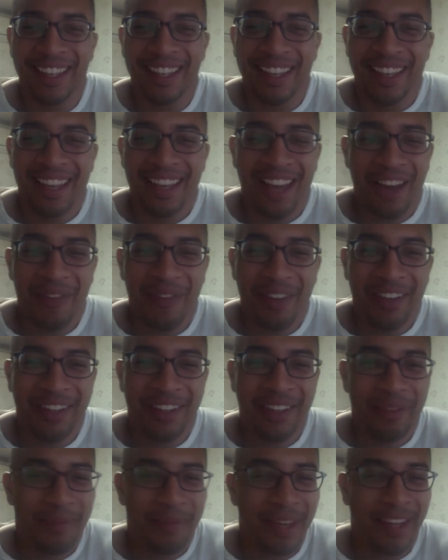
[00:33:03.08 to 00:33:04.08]
How am I
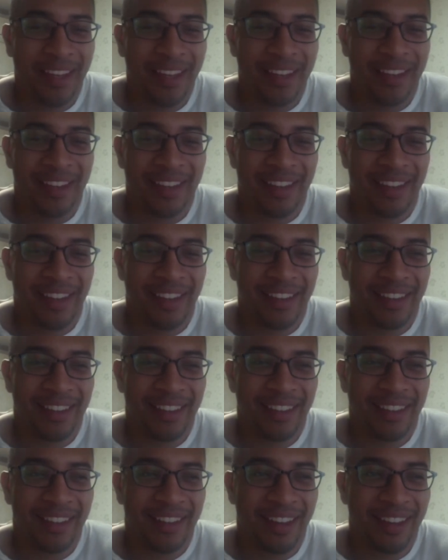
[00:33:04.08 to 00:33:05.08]
gonna make it out
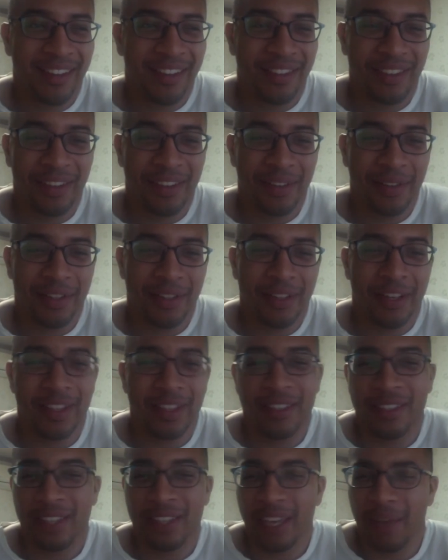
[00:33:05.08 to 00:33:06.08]
there? I don't know. So I
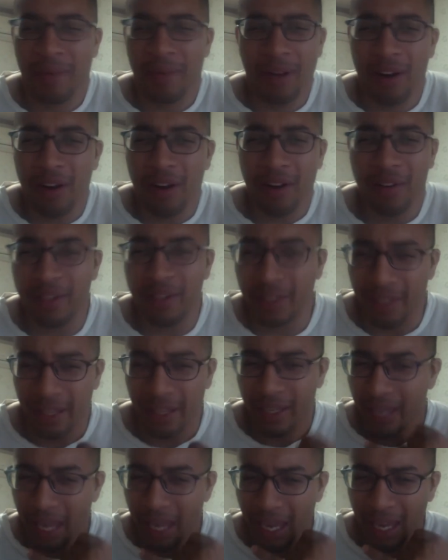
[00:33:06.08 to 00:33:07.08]
just kept calling,
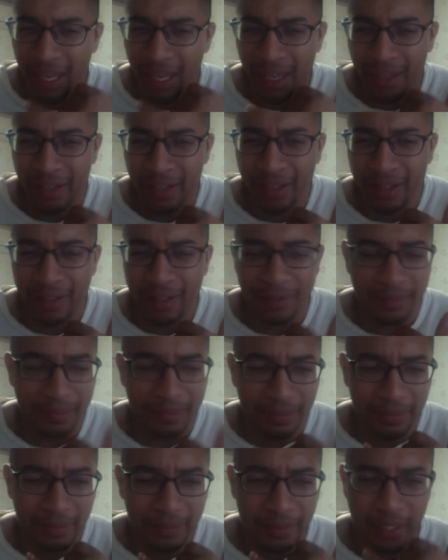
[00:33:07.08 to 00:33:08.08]
like, hey,
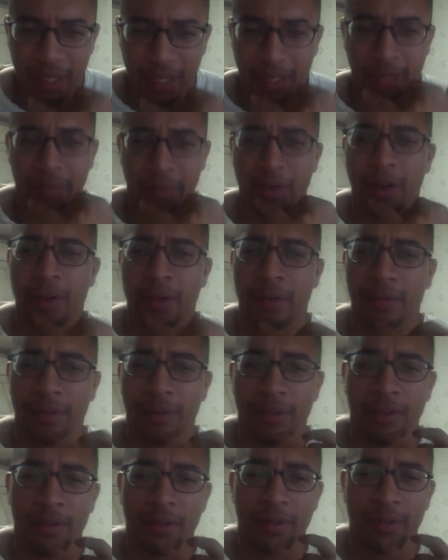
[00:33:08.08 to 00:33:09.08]
I kept calling
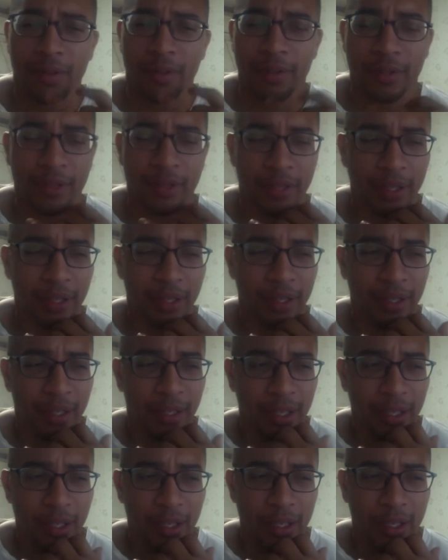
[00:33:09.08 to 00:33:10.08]
recruiters, like,
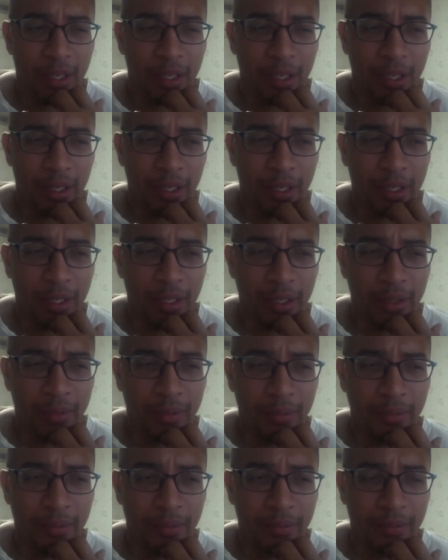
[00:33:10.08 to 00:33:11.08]

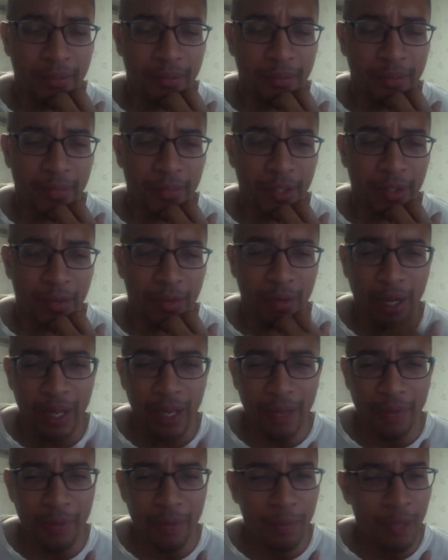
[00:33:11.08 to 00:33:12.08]
um, do I
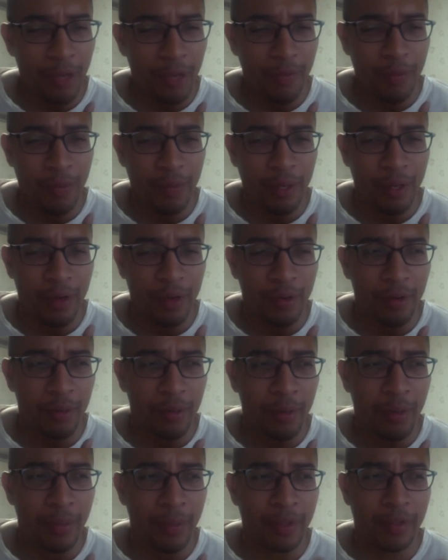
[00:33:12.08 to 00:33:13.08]
have to pay for my own
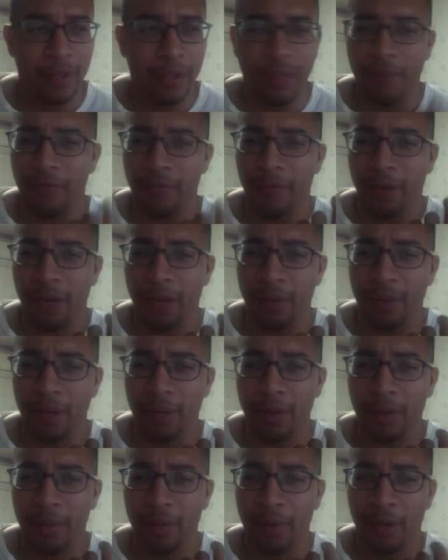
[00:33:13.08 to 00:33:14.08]
apartment? Do I have to find
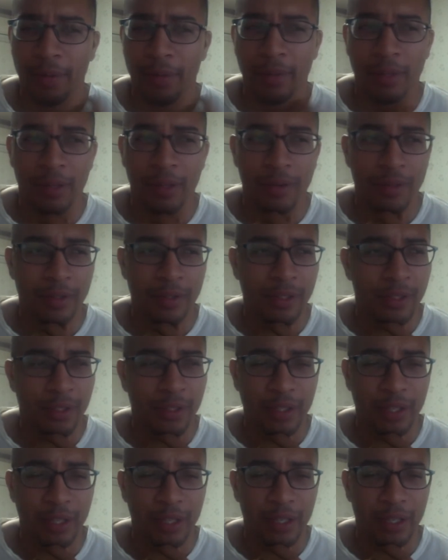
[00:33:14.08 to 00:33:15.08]
my own apartment? They were
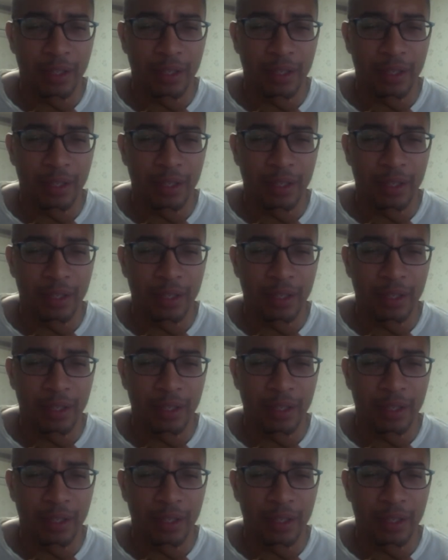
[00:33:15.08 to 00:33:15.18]
just like,